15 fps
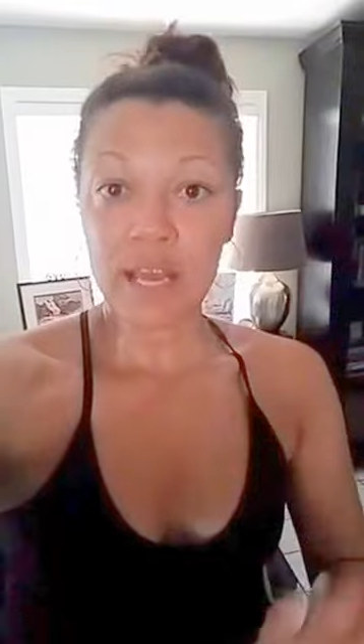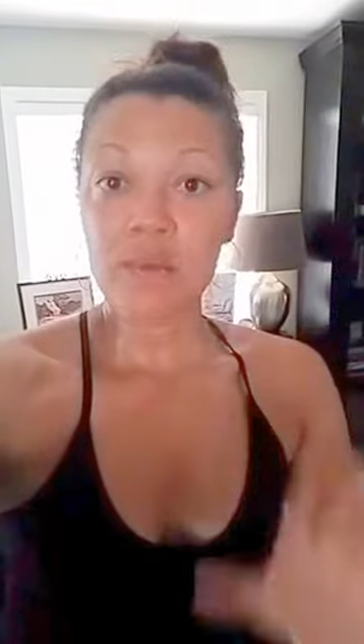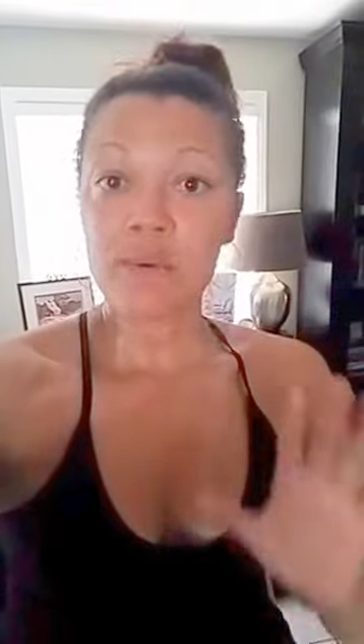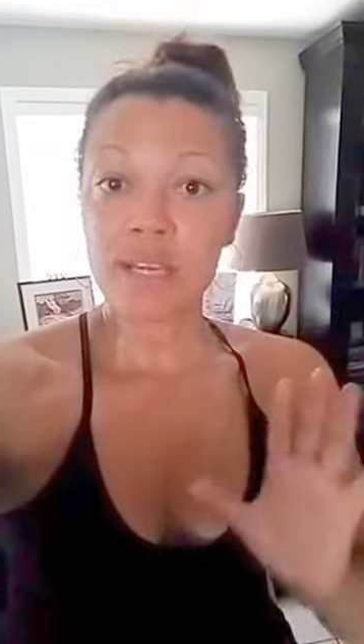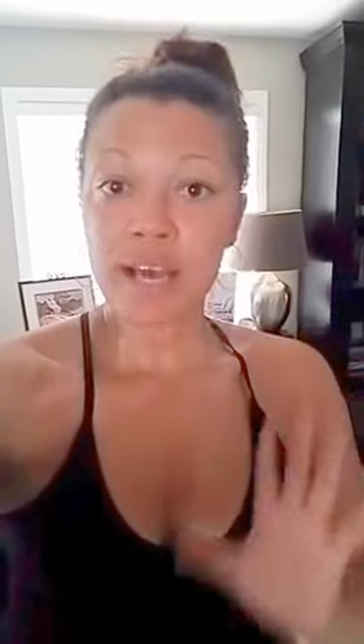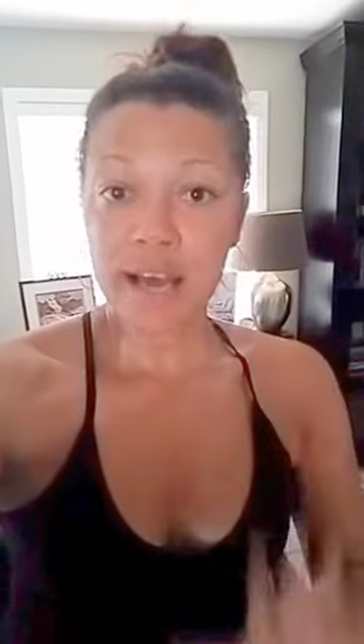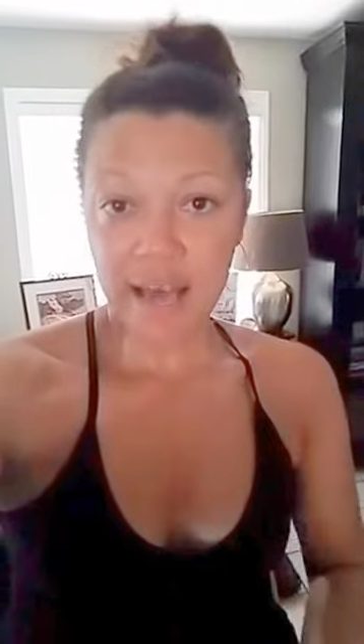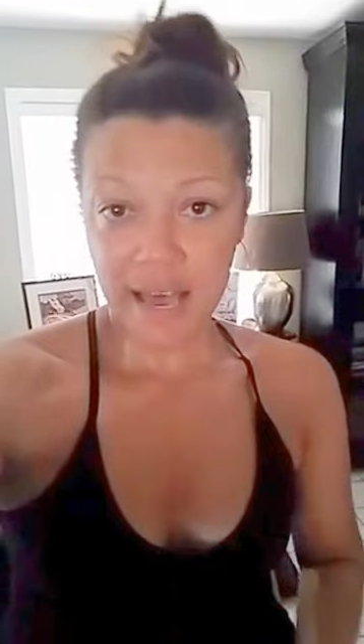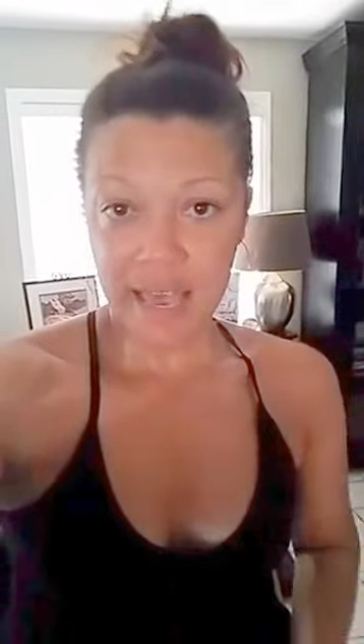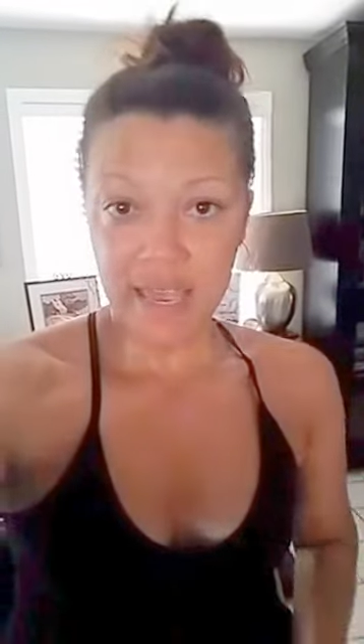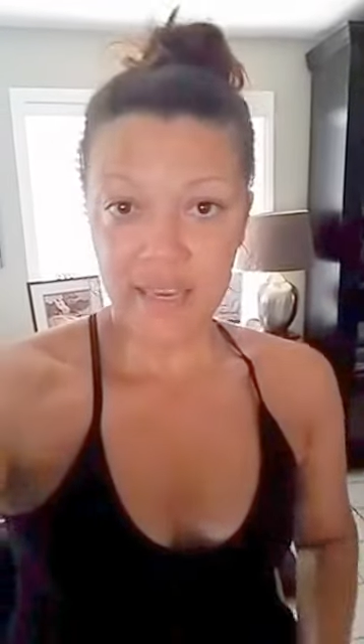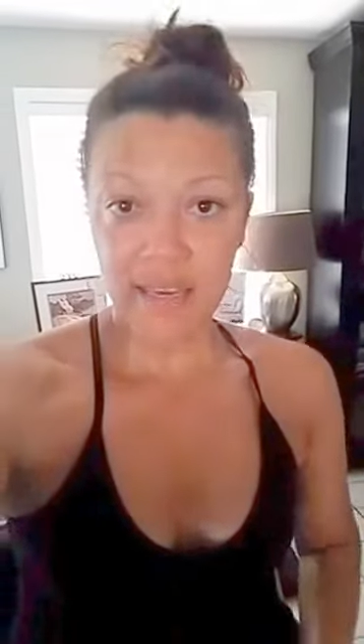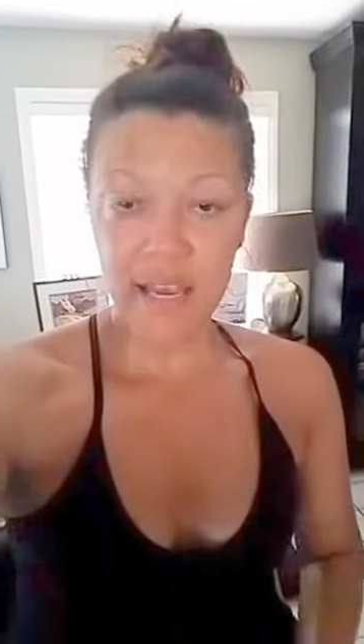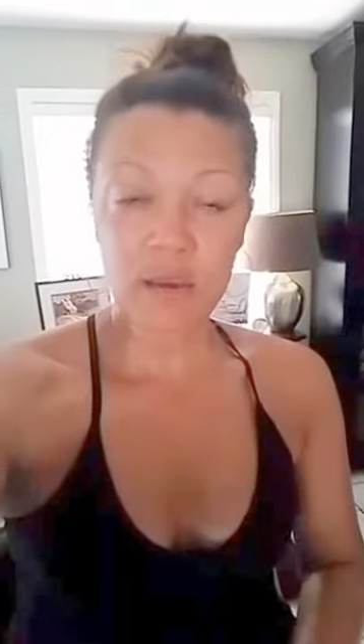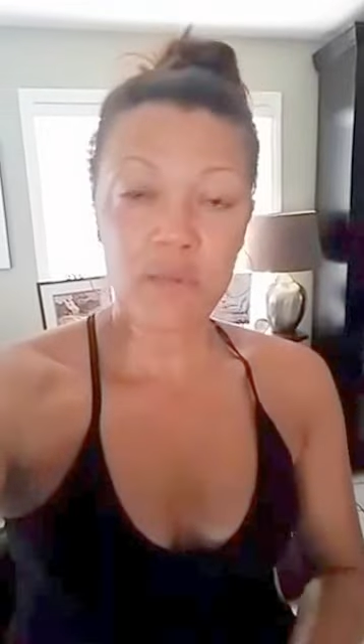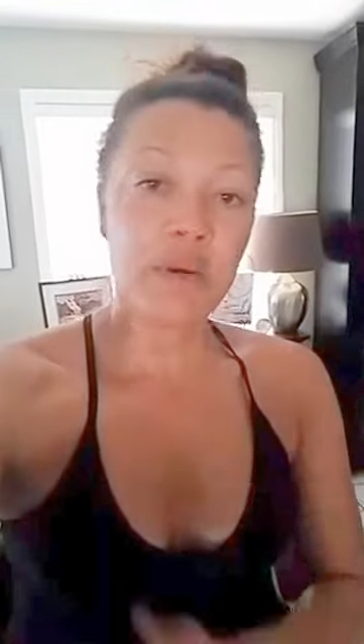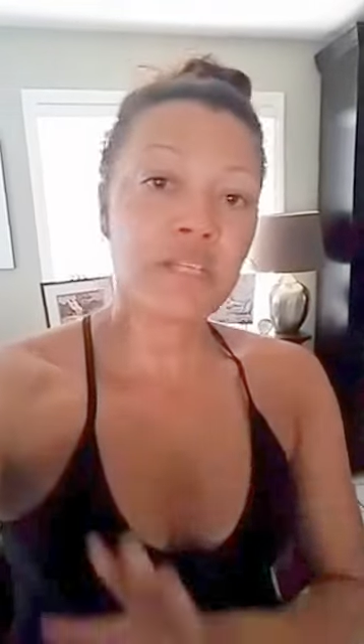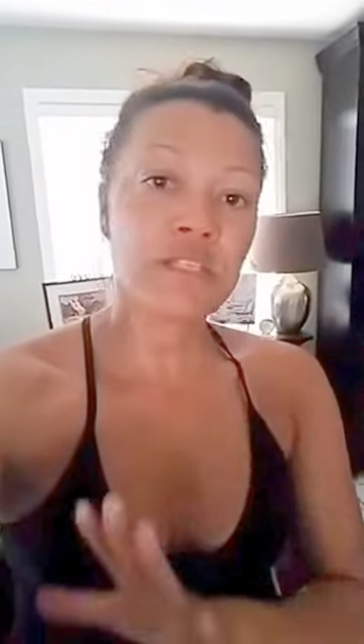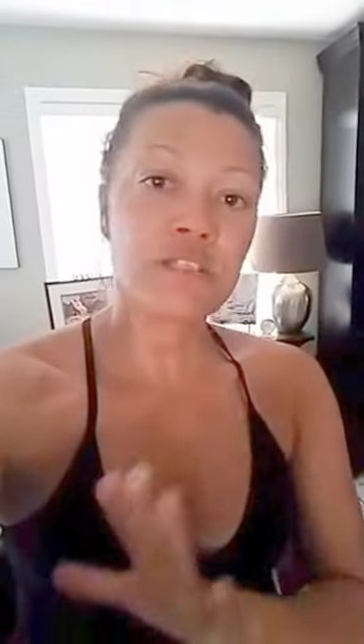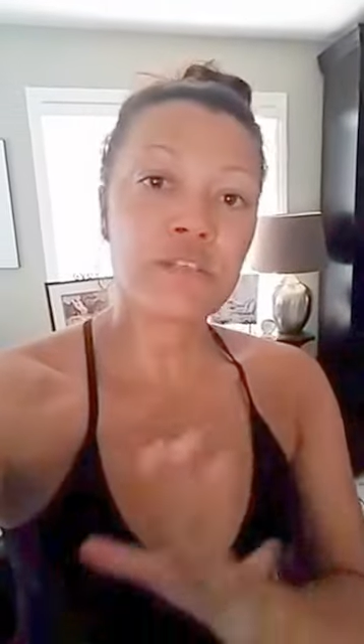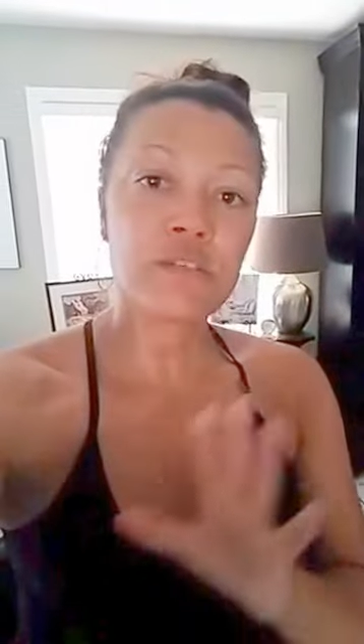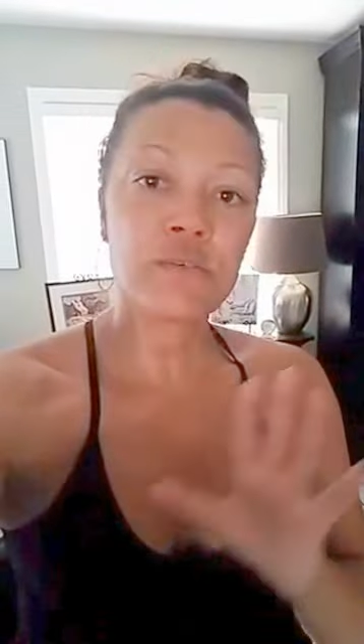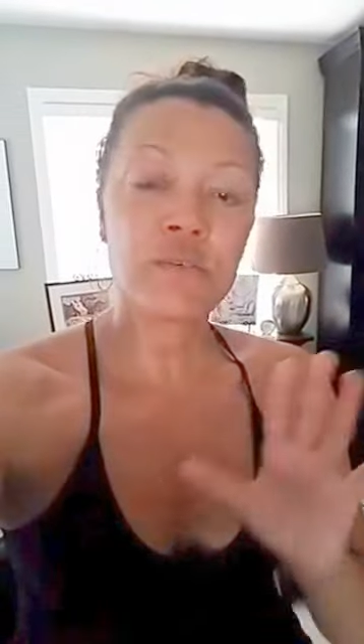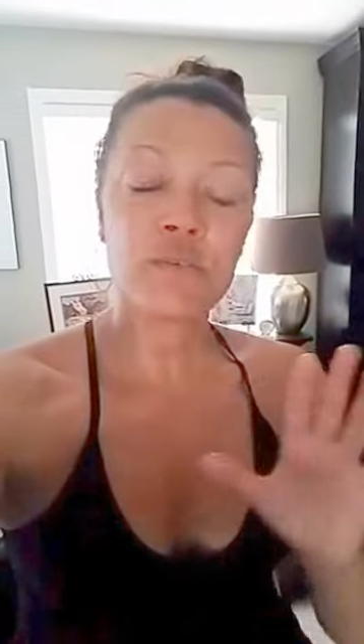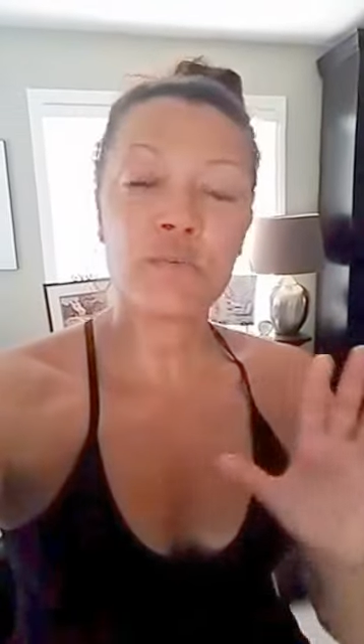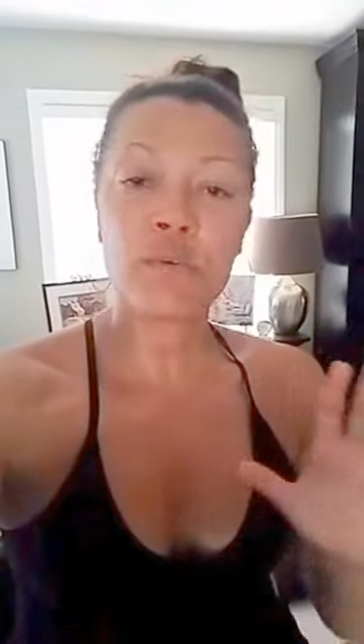I want to hide. I want to